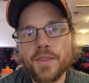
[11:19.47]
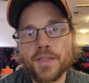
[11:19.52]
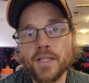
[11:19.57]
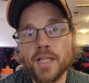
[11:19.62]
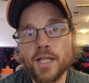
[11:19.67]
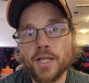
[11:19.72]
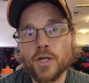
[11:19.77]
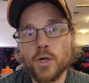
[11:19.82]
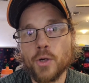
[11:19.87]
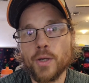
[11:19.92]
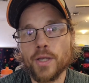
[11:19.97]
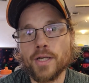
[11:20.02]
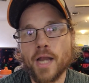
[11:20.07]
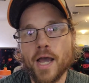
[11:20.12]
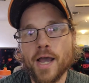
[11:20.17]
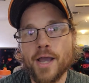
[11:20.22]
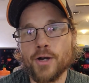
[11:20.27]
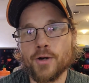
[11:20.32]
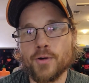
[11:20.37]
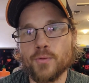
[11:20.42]
Going
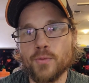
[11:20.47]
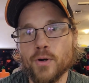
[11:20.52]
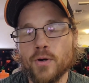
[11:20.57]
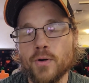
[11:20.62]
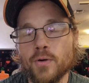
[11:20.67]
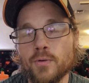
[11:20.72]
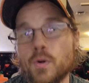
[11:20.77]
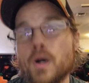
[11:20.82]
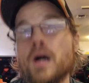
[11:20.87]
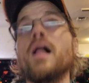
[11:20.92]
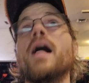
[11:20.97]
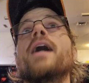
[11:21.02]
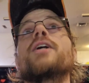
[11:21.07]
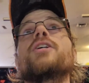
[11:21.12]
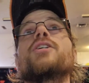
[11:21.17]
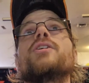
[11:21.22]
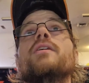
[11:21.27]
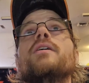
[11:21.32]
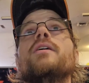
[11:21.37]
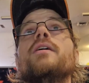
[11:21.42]
9 in a row, well
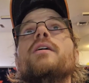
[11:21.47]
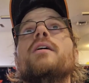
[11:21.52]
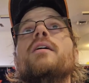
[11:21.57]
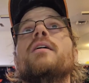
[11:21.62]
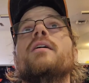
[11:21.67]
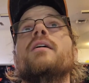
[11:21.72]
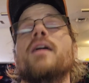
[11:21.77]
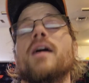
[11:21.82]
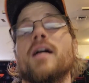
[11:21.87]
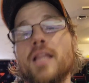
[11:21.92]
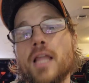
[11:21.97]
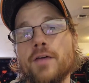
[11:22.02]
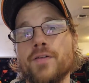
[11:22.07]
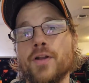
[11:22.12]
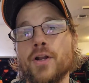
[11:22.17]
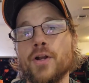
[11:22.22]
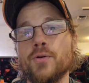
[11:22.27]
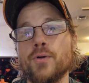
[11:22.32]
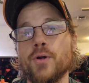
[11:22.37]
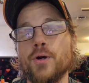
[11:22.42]
actually 11 in
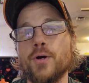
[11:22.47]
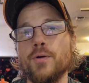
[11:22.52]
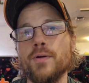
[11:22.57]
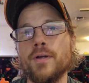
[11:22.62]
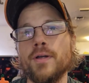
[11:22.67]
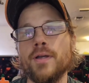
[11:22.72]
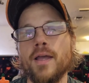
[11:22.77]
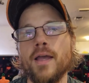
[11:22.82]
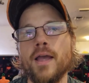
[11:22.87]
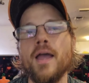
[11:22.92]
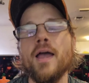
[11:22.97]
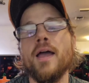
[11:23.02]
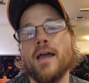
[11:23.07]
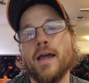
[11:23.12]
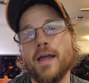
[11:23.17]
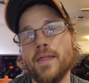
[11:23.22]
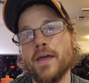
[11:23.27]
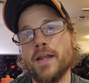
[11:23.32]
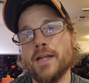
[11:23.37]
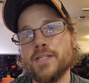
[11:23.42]
a row, and
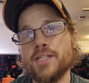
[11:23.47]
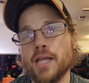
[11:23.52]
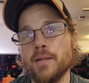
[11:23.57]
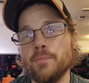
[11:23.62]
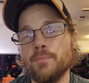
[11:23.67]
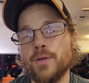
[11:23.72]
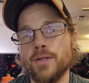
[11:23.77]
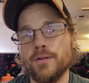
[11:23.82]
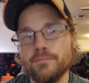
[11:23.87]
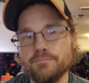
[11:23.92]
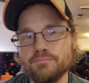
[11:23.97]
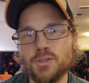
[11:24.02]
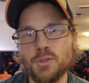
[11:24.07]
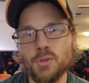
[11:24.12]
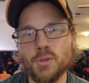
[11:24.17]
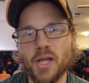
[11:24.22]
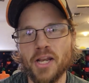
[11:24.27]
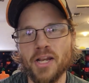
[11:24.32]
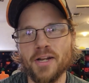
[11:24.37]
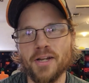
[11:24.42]
then a 10 pin,
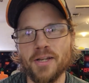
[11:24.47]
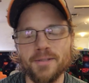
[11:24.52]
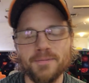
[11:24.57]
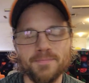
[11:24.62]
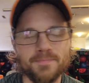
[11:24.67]
299,